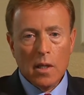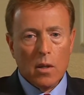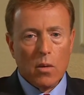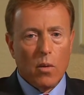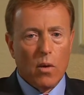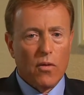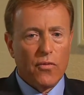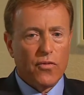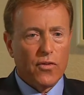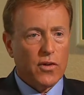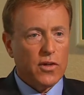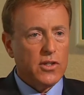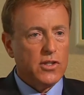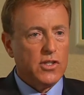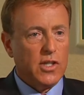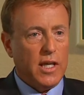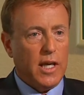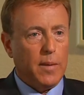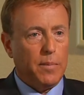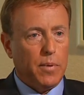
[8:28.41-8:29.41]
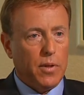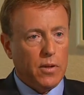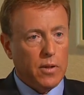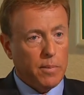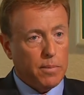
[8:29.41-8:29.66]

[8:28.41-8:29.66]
Well, for example, the